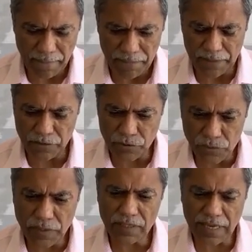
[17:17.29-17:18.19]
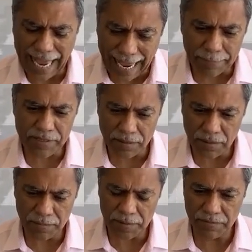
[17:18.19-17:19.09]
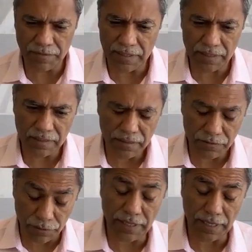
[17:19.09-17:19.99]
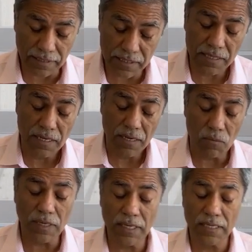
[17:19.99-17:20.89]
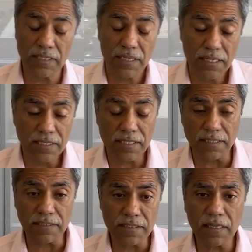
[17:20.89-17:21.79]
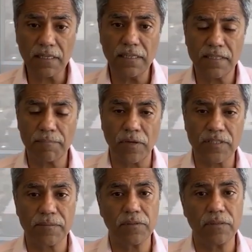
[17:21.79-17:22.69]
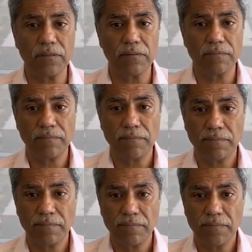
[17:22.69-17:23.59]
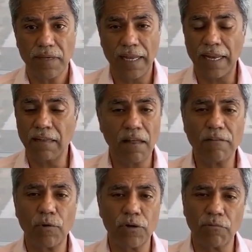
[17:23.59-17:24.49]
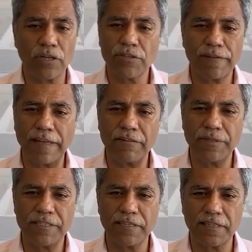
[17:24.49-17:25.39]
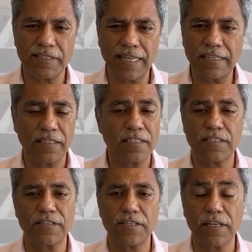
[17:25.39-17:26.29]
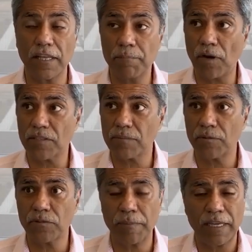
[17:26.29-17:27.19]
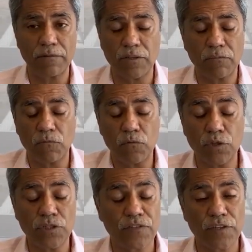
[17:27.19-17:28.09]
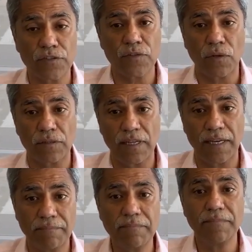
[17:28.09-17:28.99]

There are two things I absolutely believe in. Three things. One is statistically it's impossible. And I love what Roger Federer recently said. It's just impossible to make good decisions all the time.